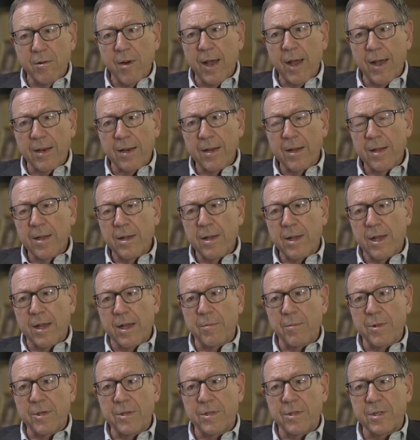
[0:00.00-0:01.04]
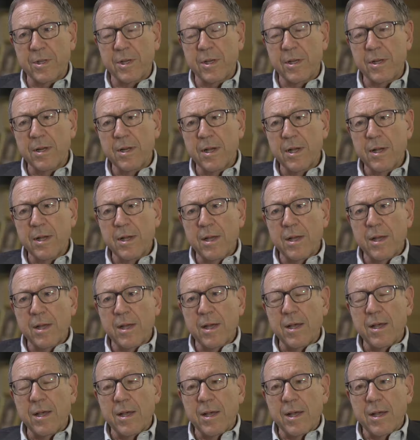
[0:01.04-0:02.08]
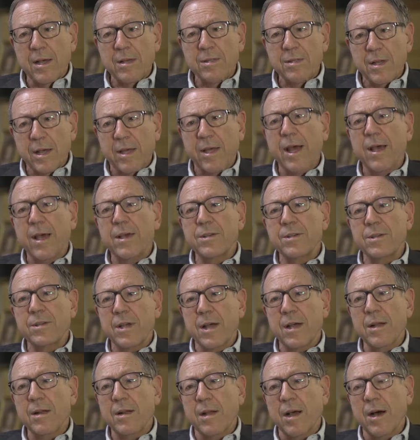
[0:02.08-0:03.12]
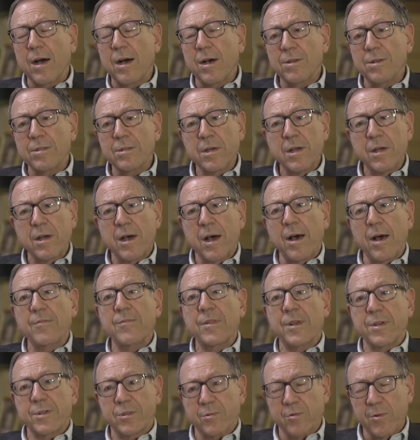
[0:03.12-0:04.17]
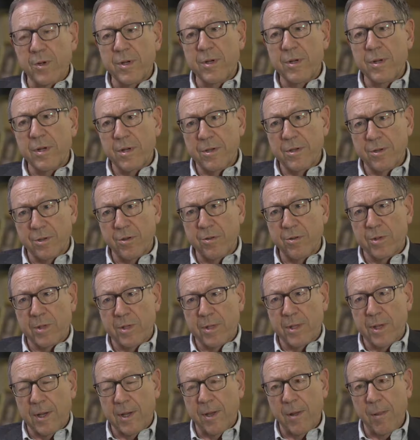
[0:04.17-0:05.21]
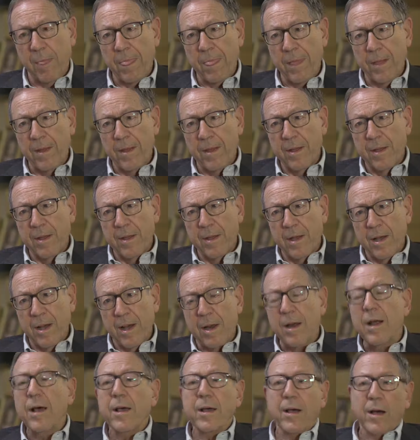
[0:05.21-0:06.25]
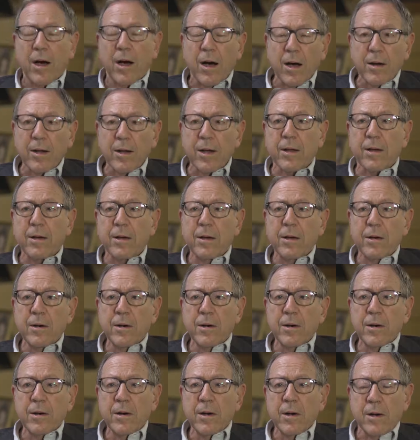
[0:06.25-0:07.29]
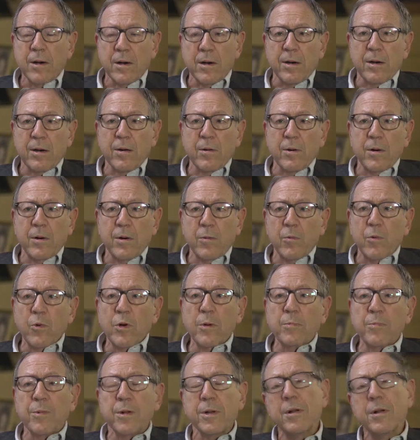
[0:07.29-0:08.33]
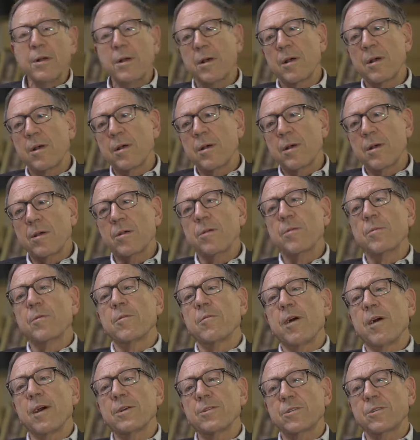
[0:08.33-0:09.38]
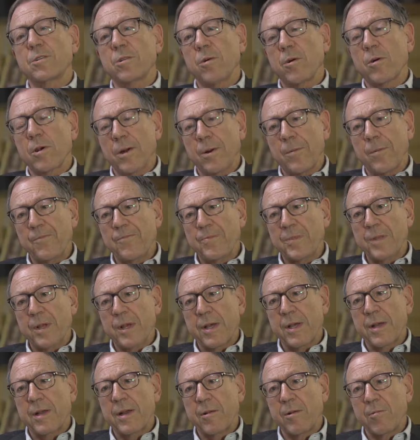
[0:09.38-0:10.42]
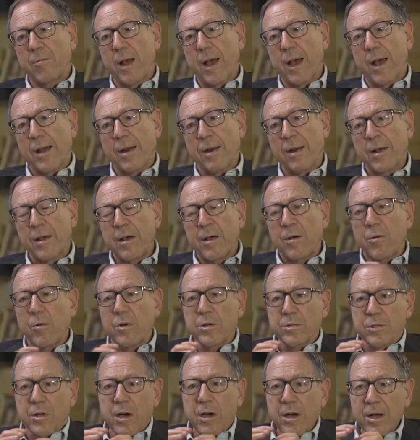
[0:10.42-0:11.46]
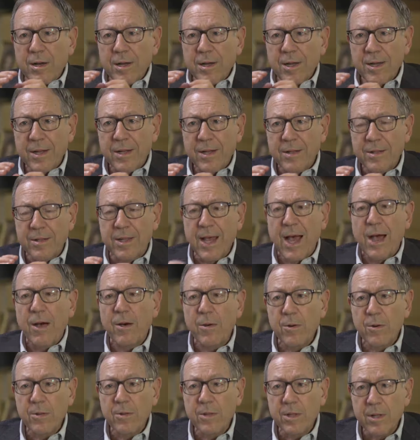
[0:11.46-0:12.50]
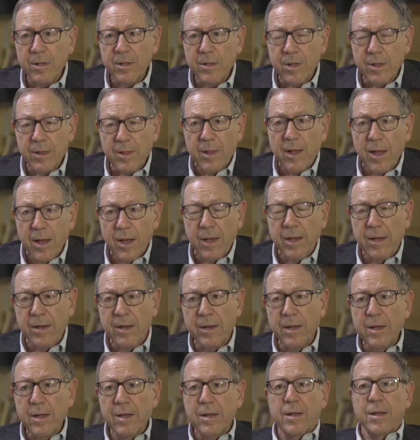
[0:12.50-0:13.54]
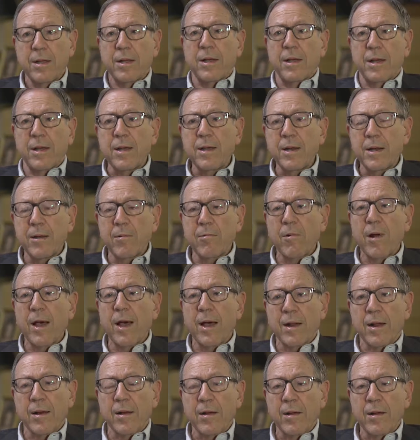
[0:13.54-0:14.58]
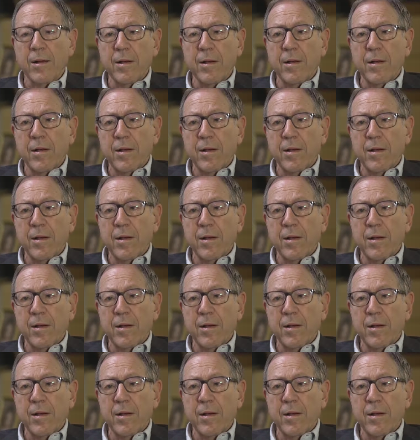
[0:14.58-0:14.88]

Iran can be seen, is the case and cause of Nasrin Sotoudeh, an iconic women human rights lawyer in Iran, who has gone down the line in Iran